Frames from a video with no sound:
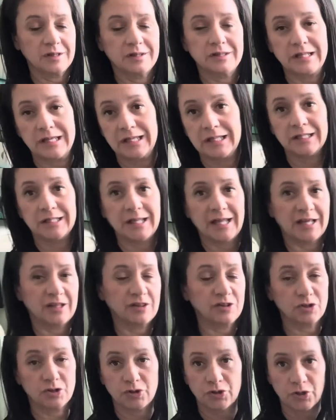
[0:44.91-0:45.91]
than like
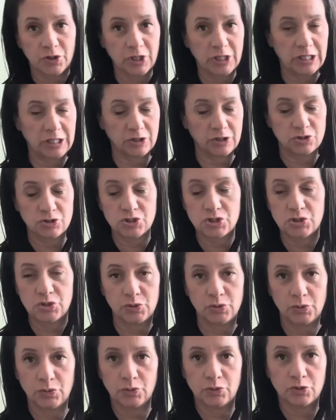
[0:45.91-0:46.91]
the $30
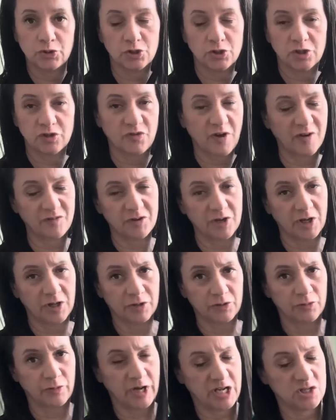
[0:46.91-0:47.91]
to
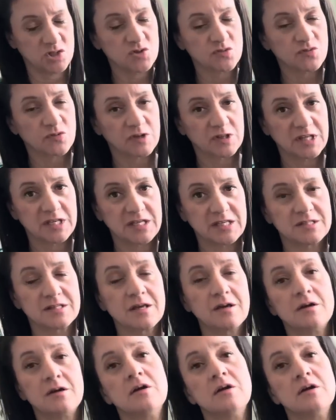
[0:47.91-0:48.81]
$35 range for these.